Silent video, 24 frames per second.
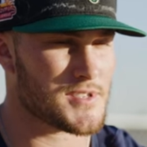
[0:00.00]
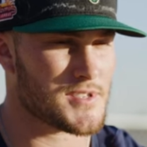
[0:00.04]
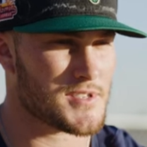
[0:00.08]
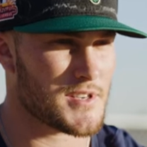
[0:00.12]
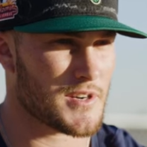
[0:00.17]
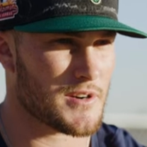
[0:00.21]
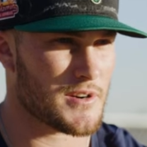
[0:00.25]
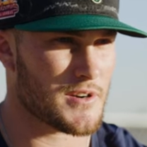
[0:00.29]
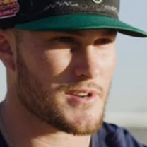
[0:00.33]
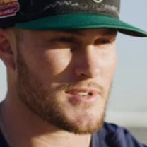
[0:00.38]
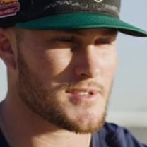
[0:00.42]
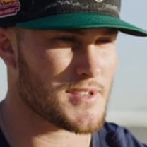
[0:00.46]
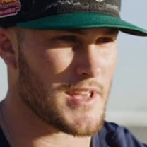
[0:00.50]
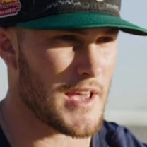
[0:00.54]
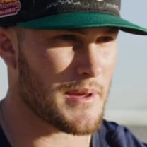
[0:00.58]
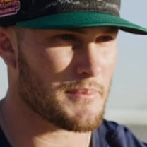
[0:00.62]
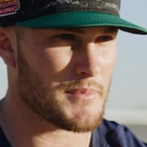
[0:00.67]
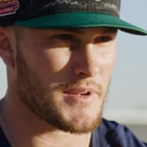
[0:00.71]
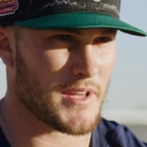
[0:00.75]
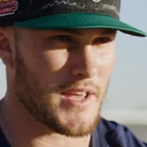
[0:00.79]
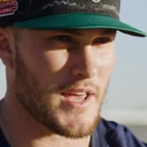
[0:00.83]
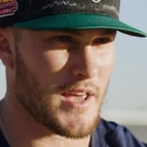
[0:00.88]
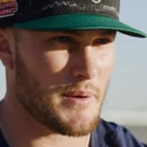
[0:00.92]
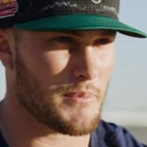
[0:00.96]
to series, game
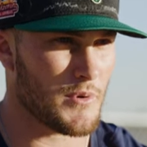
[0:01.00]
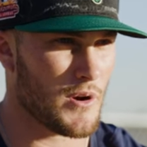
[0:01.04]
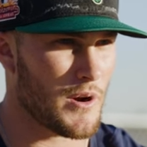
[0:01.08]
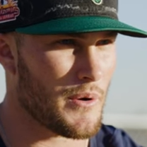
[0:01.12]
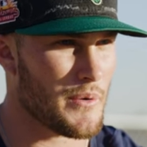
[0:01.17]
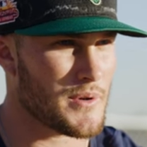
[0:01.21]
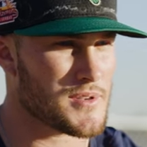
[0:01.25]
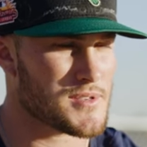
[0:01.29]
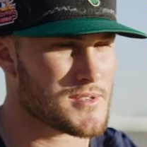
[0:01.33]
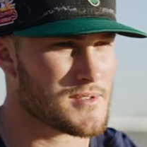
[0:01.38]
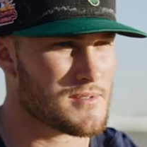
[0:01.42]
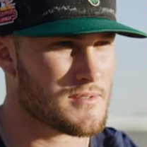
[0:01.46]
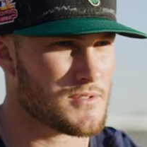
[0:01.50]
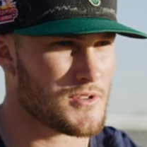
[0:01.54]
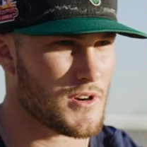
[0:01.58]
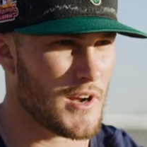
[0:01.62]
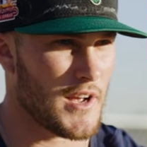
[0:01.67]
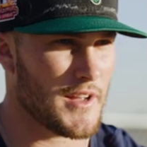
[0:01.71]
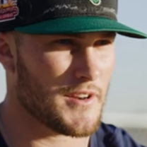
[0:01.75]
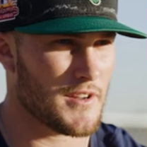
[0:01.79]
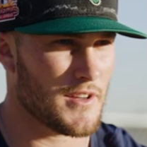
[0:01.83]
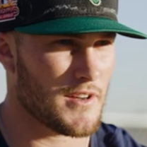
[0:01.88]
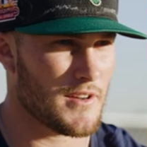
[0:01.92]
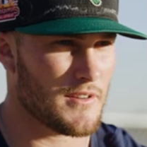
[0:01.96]
to game, you're always
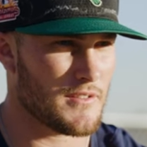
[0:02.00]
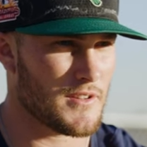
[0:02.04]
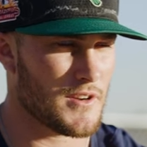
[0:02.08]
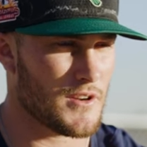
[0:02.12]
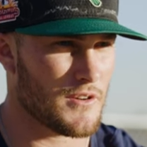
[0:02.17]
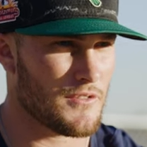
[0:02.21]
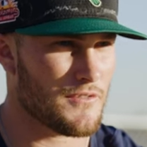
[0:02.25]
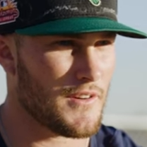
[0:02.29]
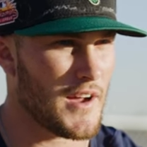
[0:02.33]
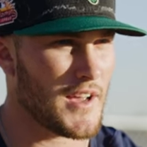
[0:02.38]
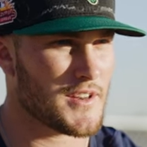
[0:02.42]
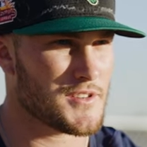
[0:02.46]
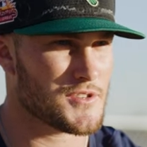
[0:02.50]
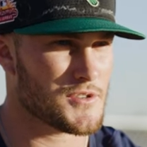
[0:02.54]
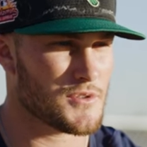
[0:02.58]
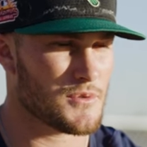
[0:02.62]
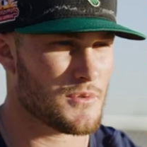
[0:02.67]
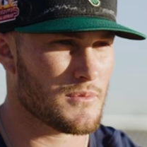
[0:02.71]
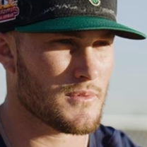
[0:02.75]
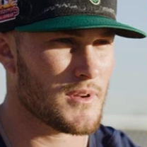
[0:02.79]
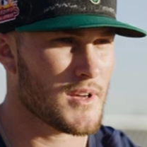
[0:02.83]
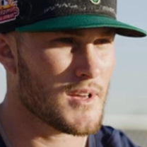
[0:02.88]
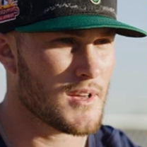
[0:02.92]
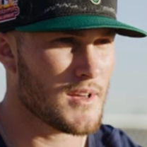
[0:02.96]
trying to, you know,
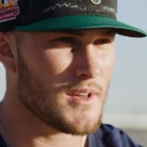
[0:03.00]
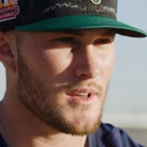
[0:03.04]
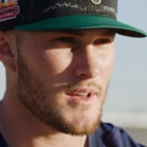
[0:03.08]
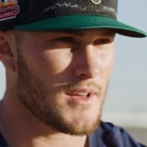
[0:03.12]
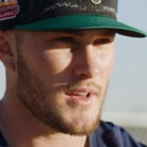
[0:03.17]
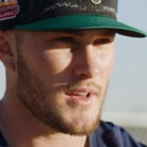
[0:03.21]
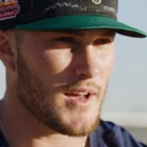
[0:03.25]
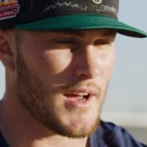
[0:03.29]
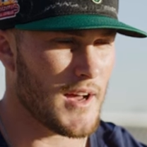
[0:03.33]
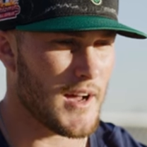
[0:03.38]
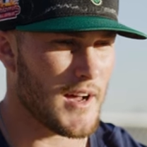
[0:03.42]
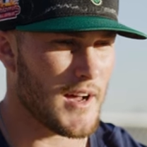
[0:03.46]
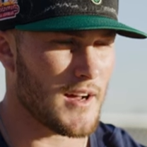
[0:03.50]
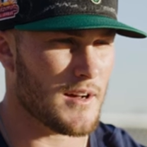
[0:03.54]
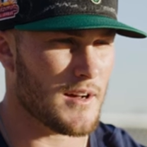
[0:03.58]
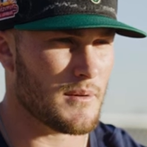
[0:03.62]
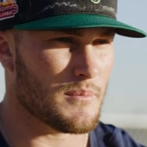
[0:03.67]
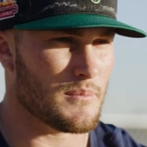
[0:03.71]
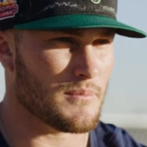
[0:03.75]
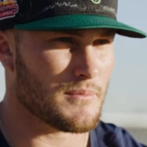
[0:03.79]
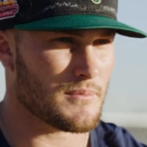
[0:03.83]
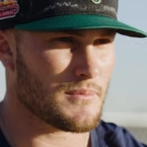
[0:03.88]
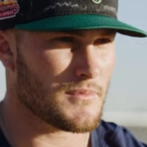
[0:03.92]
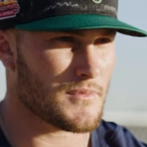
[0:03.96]
fine-tune
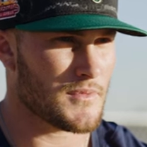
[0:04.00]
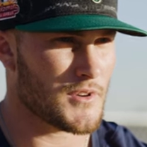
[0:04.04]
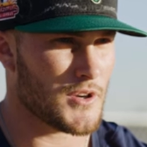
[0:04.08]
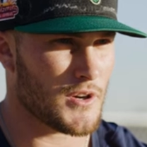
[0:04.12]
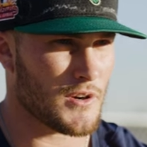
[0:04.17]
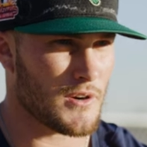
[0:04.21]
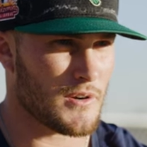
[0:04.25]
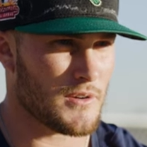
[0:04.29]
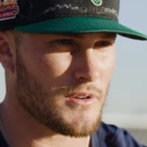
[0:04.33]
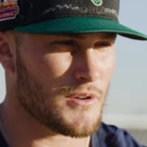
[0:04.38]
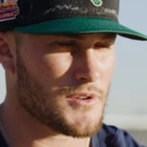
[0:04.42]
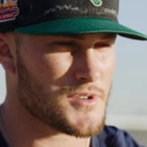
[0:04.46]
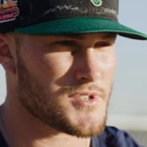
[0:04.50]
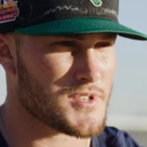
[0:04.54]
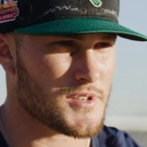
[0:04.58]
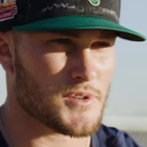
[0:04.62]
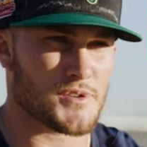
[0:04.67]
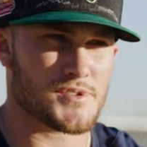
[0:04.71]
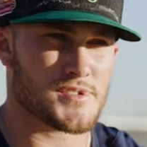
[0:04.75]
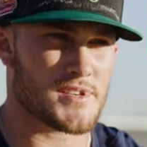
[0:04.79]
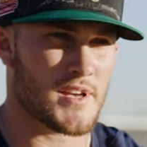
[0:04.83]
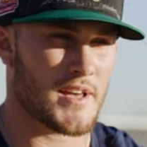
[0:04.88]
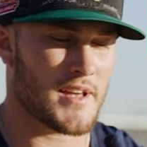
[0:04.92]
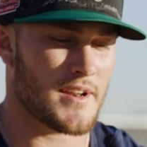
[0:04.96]
um, your, your skill
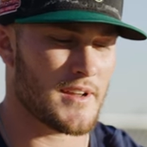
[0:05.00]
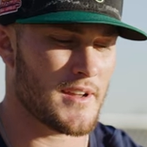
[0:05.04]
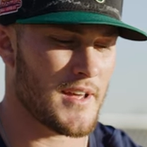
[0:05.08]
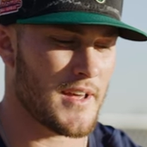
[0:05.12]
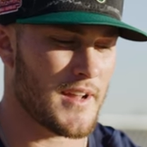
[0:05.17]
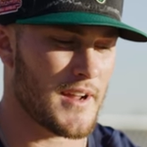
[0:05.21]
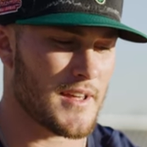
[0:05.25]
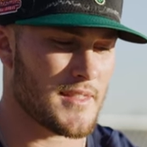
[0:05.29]
set. And